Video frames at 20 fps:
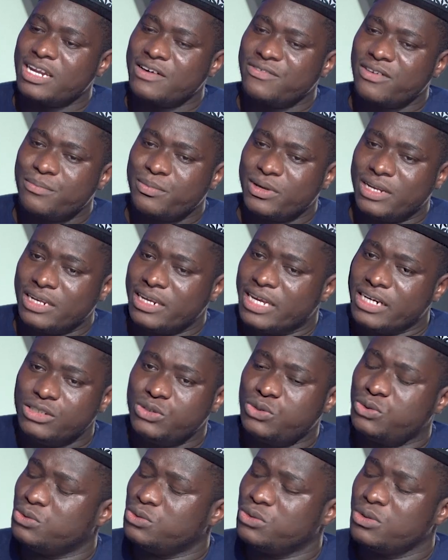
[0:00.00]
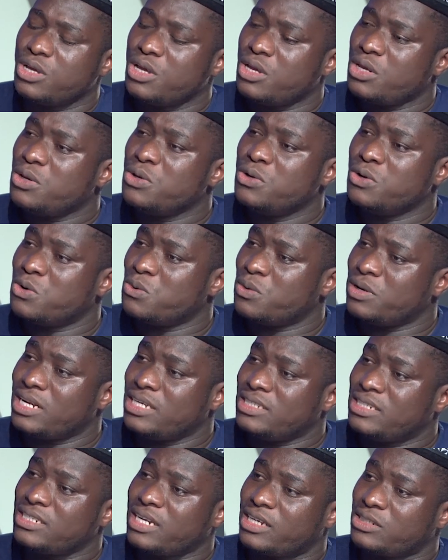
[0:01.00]
never be linked to
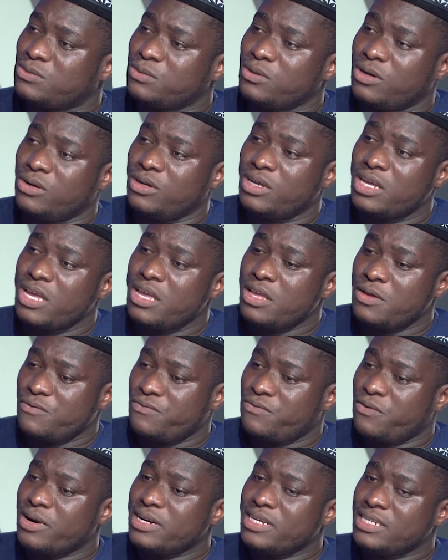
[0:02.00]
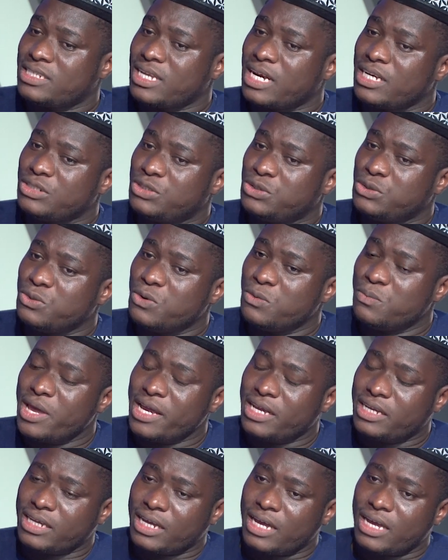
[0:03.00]
religion as well. For instance, you
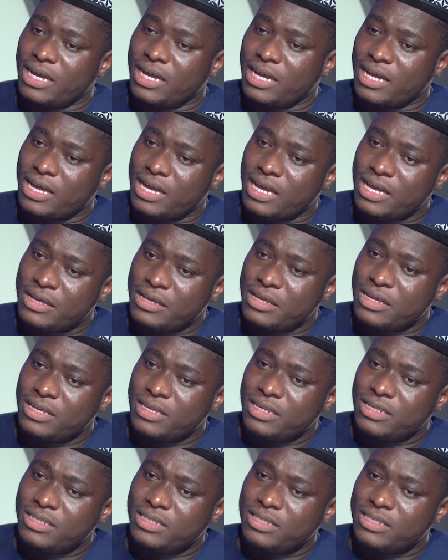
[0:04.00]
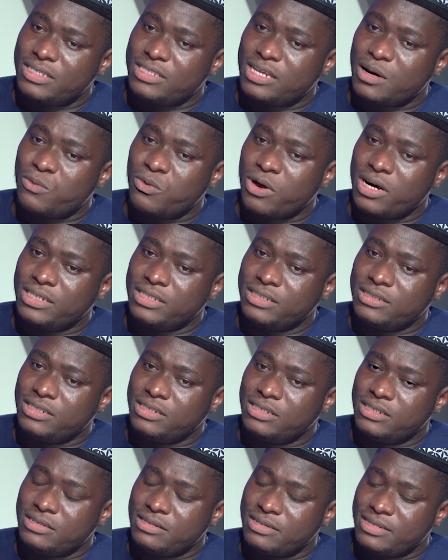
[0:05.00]
make someone
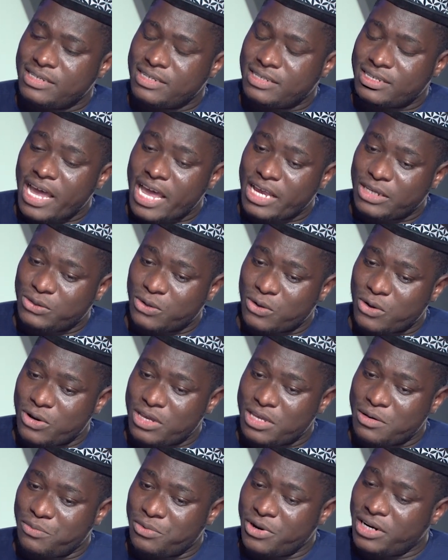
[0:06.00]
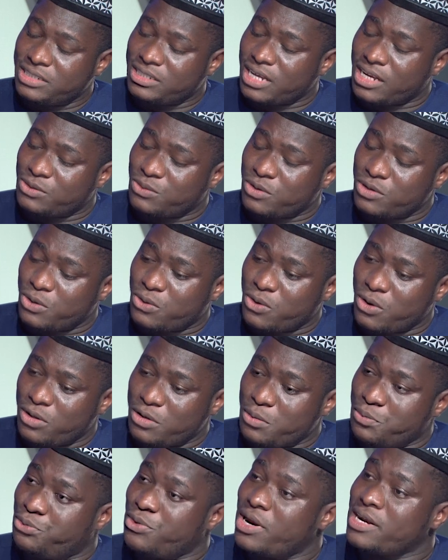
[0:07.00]
designs or he brings out what you call
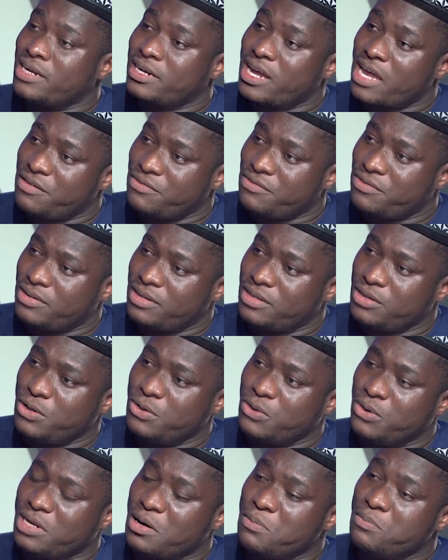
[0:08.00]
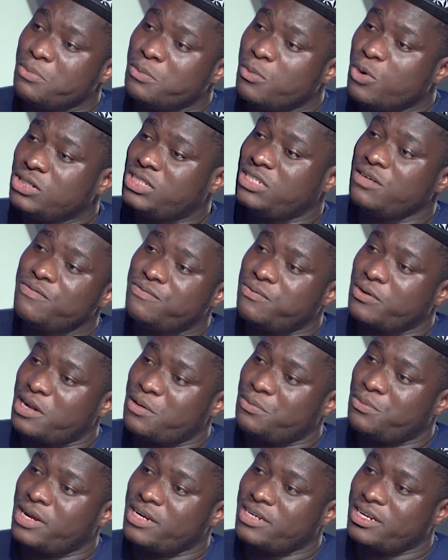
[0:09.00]
bread knife. The motive for the
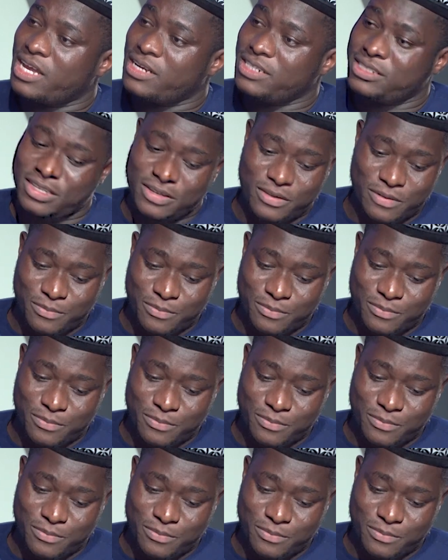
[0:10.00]
bread knife